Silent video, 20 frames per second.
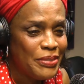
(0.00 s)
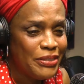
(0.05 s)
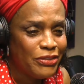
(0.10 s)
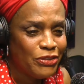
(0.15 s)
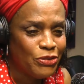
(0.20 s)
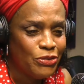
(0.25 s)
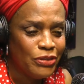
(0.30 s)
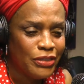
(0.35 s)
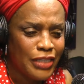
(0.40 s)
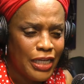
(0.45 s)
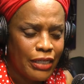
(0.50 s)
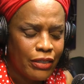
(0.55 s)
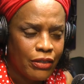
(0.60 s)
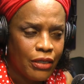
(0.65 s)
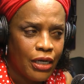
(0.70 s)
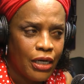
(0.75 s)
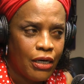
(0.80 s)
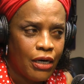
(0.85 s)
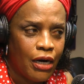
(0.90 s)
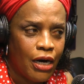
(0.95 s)
students like,
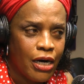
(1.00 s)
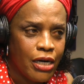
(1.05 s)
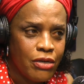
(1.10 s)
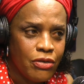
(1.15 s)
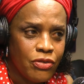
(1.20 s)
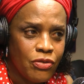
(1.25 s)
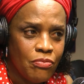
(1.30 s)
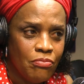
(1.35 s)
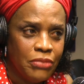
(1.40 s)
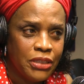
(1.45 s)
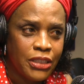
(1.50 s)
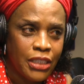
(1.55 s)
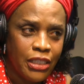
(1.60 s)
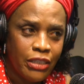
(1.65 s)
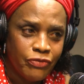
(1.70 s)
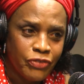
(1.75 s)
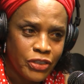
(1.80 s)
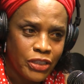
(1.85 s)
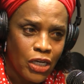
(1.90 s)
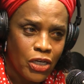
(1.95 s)
Mr.
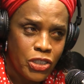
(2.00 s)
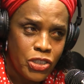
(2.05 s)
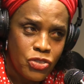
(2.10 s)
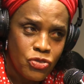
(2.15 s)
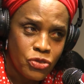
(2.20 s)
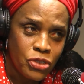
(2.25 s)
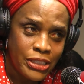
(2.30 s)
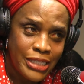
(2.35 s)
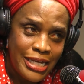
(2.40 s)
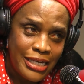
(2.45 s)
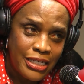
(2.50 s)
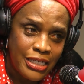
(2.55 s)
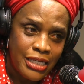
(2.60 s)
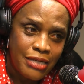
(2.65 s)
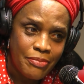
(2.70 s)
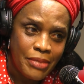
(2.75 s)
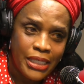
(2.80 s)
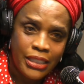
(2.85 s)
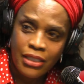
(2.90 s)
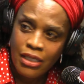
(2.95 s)
Humphries, are you standing at
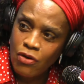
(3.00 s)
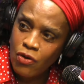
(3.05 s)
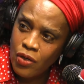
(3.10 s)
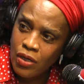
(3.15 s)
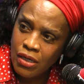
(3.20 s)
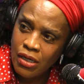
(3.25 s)
my door?